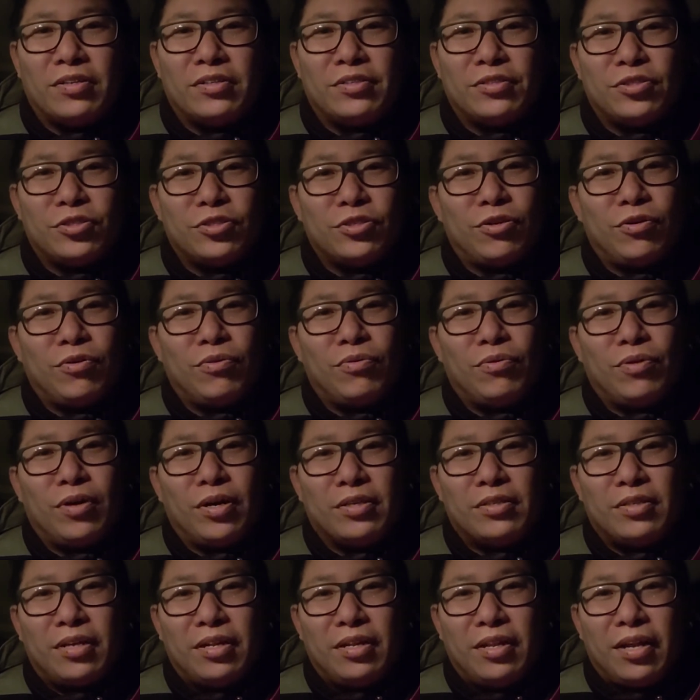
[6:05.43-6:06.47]
And so
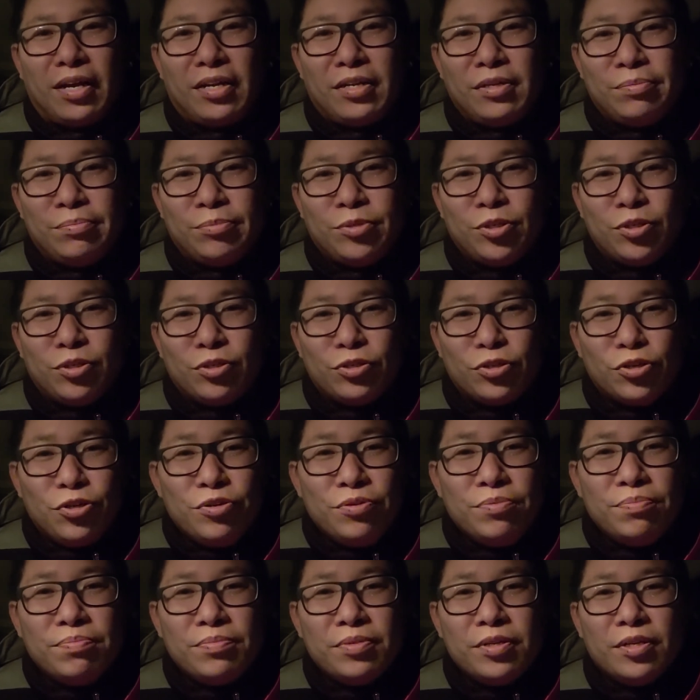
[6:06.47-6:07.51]
they led him to the
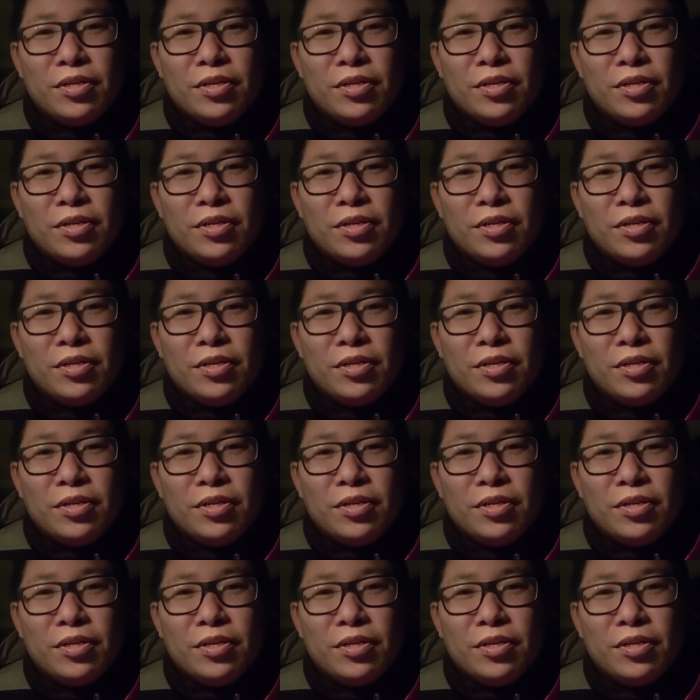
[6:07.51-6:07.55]
tomb,